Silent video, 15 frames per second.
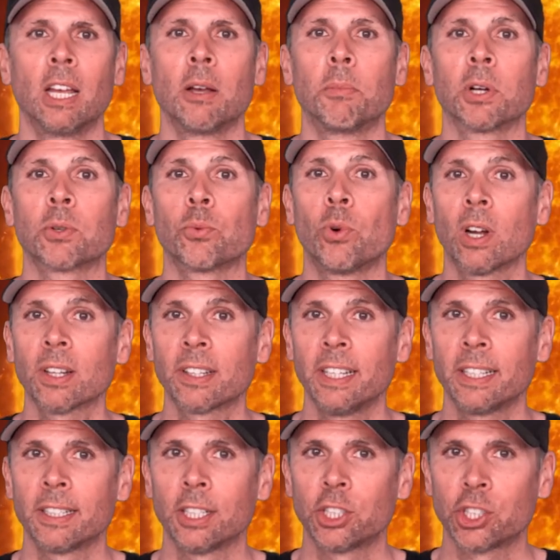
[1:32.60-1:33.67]
But what
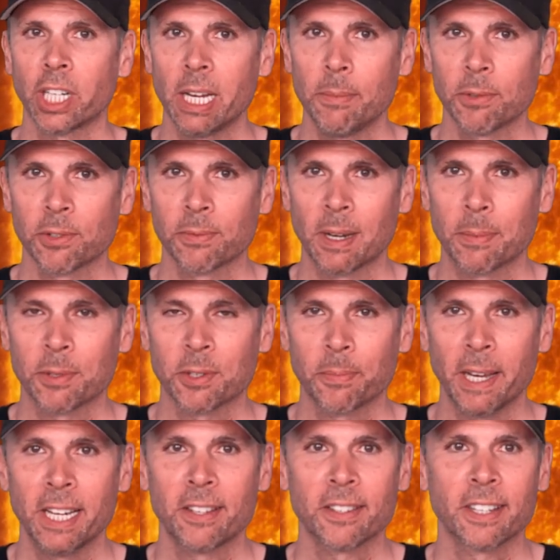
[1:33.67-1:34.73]
did the James Webb Space